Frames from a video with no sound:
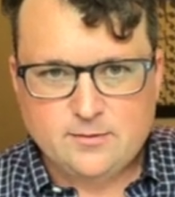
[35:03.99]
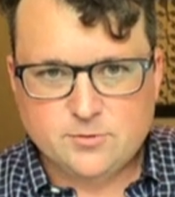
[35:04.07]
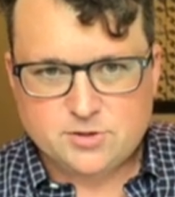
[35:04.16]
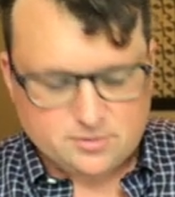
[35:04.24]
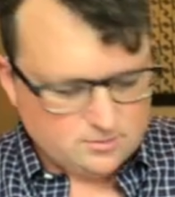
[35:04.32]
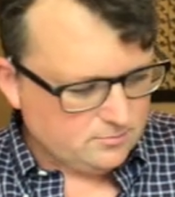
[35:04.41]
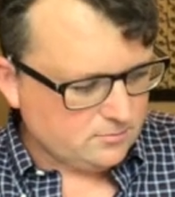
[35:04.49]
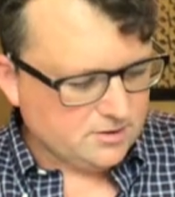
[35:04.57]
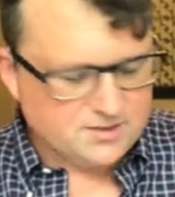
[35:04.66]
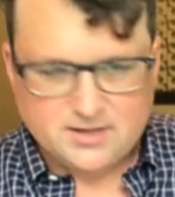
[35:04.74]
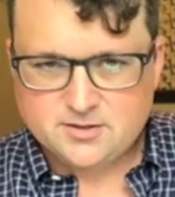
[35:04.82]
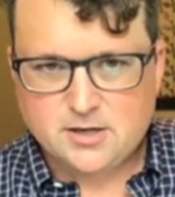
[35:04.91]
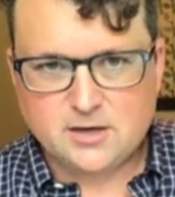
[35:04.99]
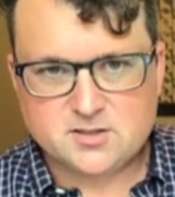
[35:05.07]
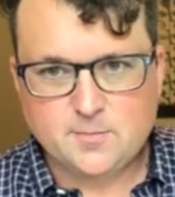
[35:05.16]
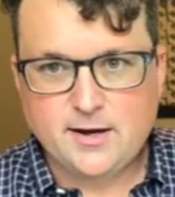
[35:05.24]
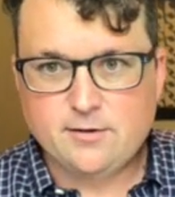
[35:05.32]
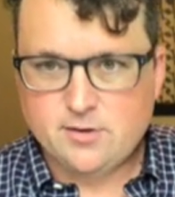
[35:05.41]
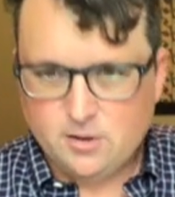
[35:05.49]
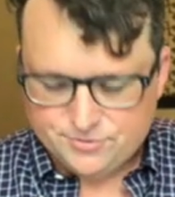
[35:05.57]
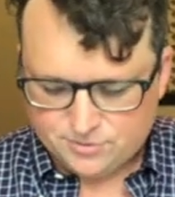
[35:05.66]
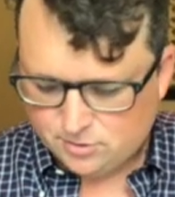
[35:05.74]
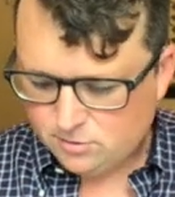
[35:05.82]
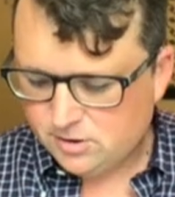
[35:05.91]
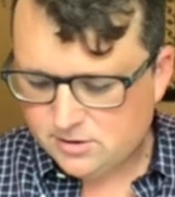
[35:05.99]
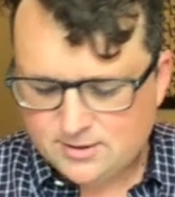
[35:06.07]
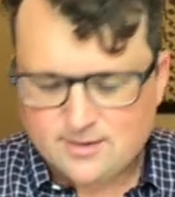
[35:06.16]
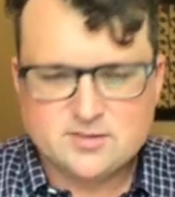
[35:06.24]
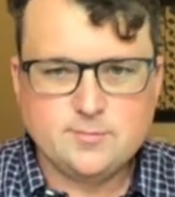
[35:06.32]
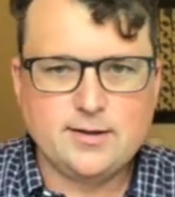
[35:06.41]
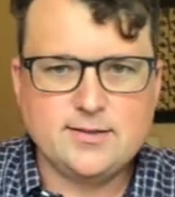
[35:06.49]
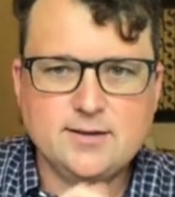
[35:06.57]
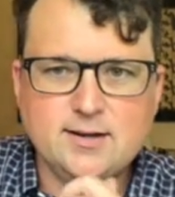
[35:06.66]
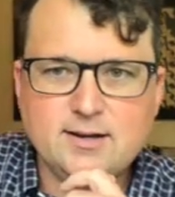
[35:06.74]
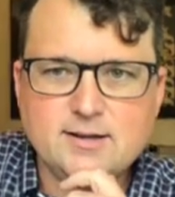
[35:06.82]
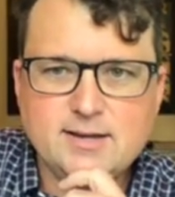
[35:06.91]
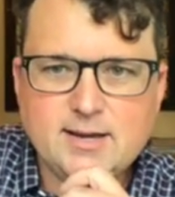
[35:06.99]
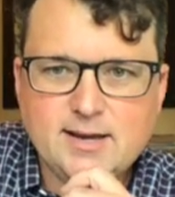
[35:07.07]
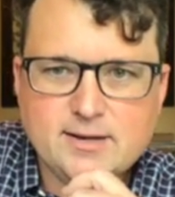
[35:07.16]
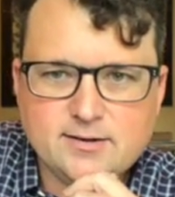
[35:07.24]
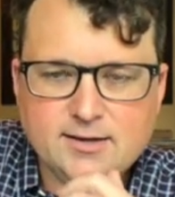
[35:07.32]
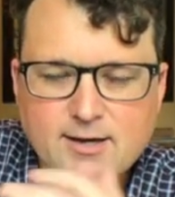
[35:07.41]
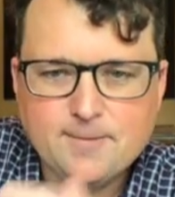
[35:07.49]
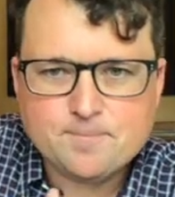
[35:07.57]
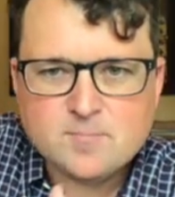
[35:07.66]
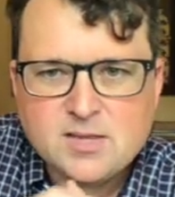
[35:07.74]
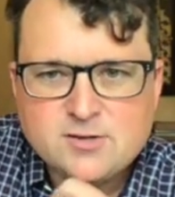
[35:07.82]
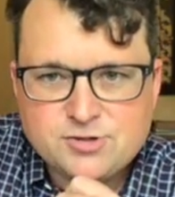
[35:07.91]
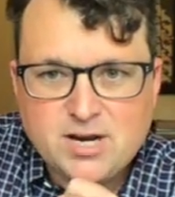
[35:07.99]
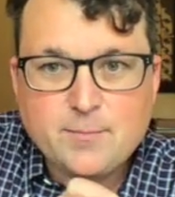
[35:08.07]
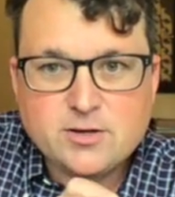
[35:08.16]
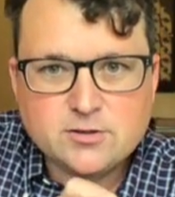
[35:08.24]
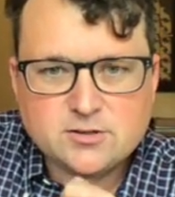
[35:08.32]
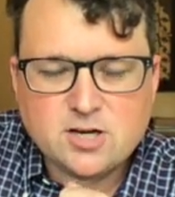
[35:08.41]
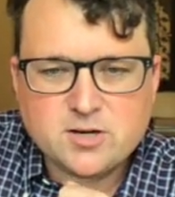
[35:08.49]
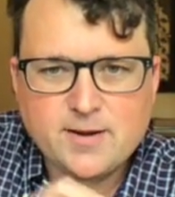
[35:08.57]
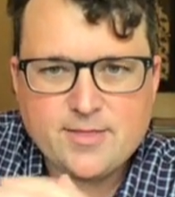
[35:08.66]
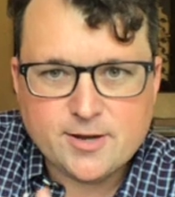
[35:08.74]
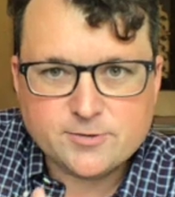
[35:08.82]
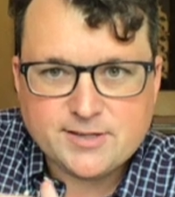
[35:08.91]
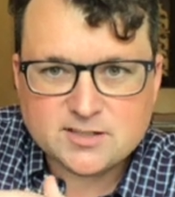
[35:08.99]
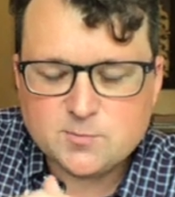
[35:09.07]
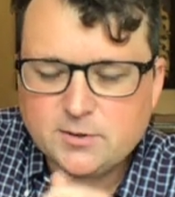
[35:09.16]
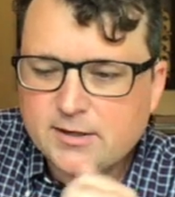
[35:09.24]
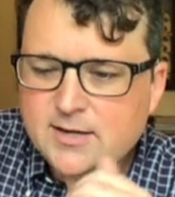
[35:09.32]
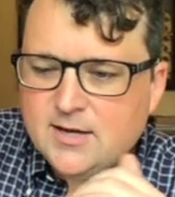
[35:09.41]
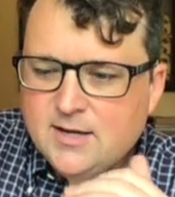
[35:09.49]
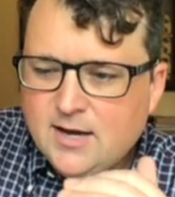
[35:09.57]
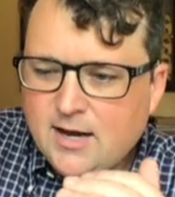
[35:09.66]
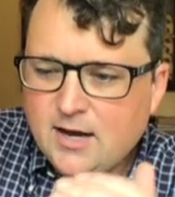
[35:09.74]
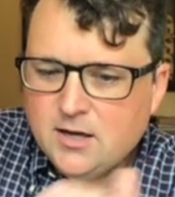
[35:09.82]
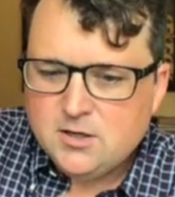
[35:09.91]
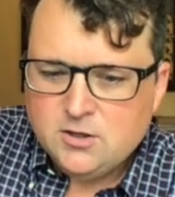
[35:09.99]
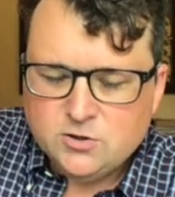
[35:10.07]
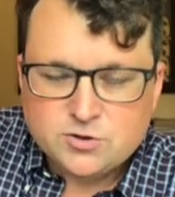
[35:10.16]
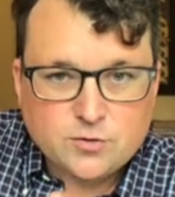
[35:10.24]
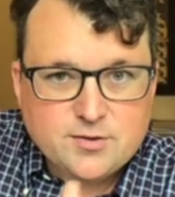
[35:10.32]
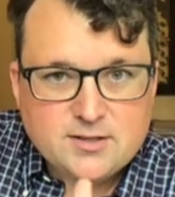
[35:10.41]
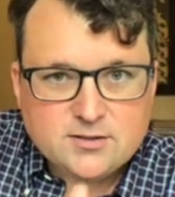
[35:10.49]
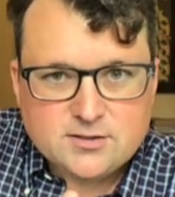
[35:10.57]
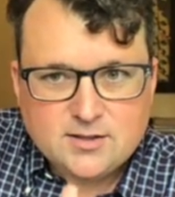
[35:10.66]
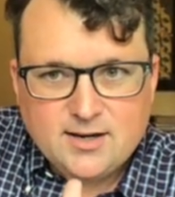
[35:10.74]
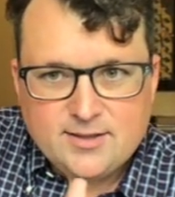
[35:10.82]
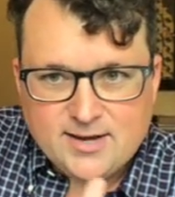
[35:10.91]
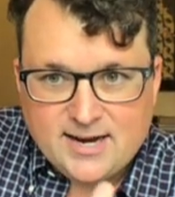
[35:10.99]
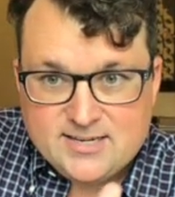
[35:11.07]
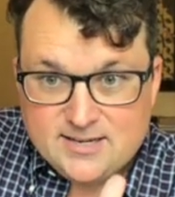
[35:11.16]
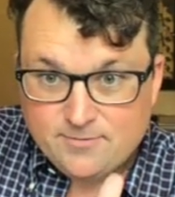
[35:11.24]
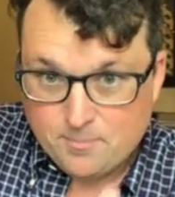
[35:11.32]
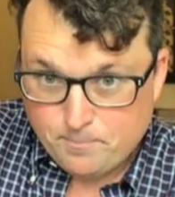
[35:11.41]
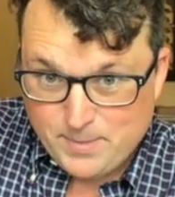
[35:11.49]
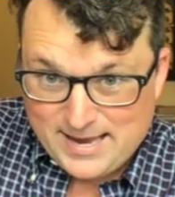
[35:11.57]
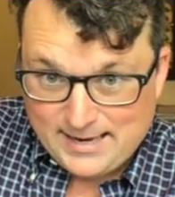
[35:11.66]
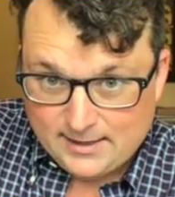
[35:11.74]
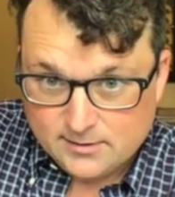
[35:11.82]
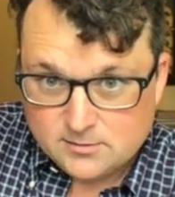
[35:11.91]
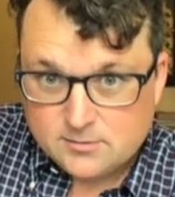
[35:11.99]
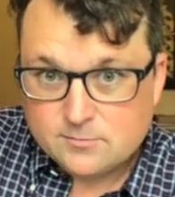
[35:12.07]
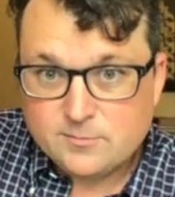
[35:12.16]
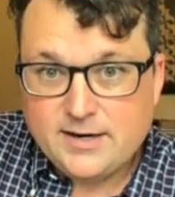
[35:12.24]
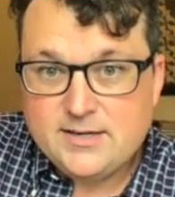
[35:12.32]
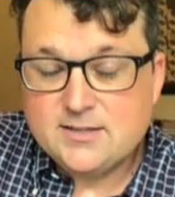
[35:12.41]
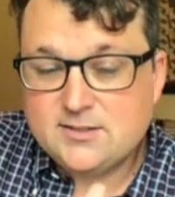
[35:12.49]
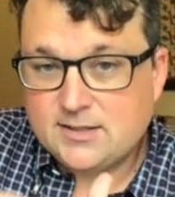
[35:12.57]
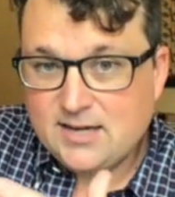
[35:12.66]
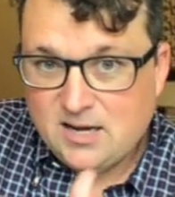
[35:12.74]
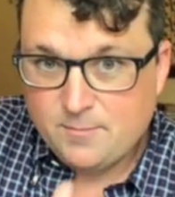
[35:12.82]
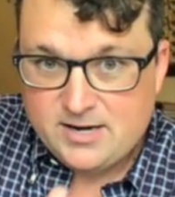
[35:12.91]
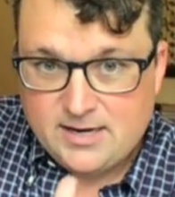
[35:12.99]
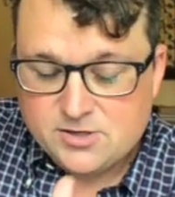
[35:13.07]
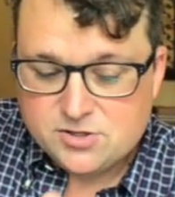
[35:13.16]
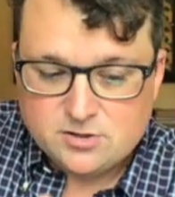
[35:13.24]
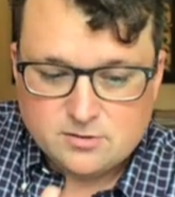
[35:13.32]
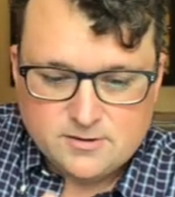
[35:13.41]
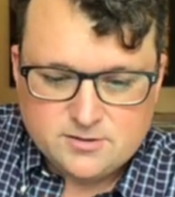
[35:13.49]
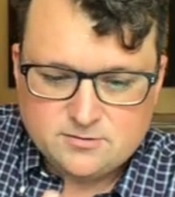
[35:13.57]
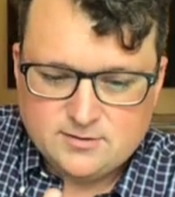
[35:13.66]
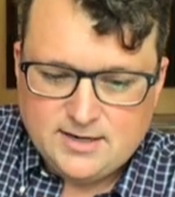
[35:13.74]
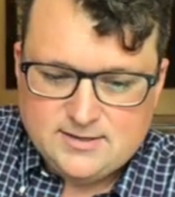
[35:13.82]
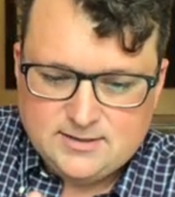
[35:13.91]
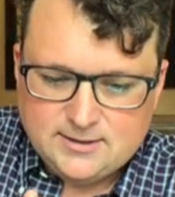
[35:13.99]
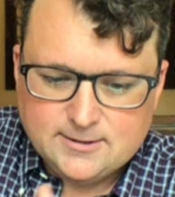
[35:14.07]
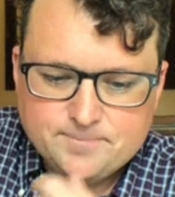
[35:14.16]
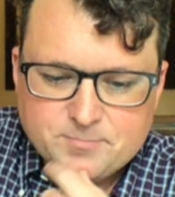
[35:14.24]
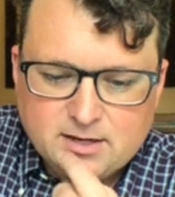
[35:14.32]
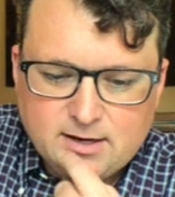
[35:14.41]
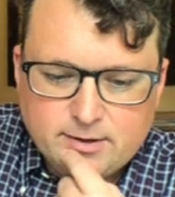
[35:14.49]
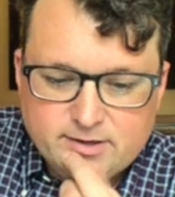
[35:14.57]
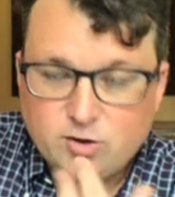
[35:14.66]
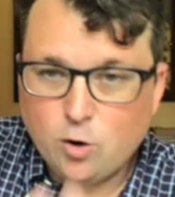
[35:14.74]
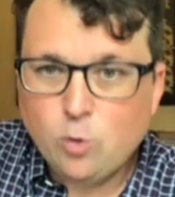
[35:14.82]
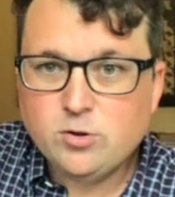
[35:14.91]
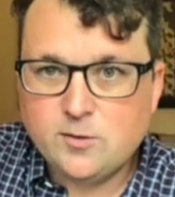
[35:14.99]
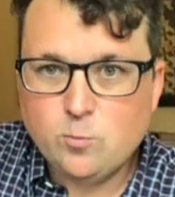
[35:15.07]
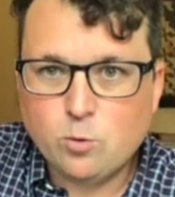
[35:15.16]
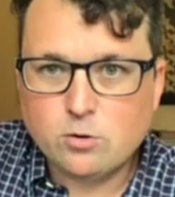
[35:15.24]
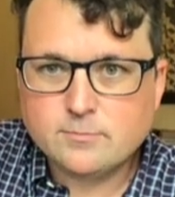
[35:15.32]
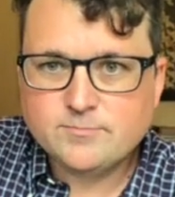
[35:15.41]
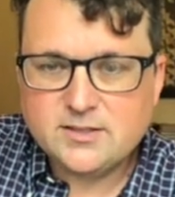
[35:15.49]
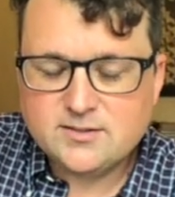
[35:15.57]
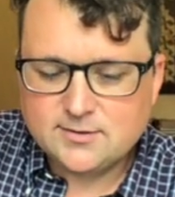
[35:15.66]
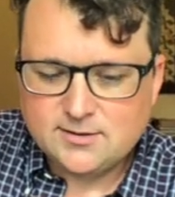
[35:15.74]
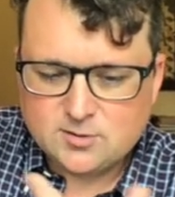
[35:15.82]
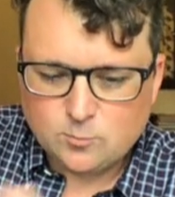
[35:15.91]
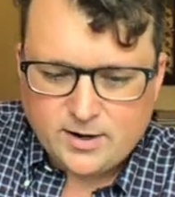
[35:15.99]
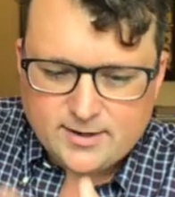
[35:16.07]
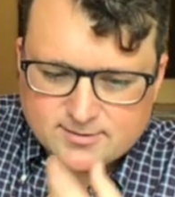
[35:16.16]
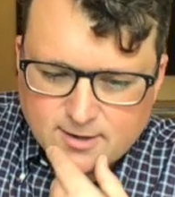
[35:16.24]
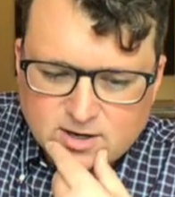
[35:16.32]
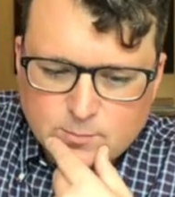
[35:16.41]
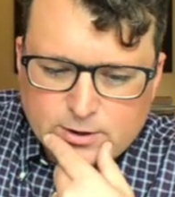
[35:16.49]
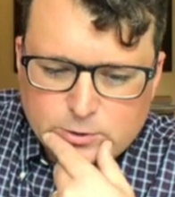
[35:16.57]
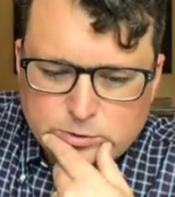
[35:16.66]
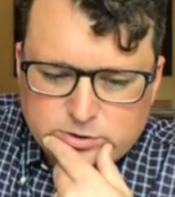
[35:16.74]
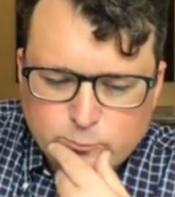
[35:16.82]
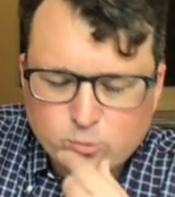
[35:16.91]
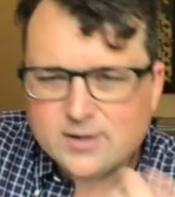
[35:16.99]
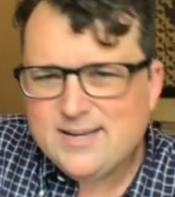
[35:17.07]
Which Chris Hayes talks about, also Coogan talks about, and Chapman talk about in their textbook. So the idea of the ban, right, is a common ancient Near Eastern idea. It's holy war. It's a way to talk about holy war.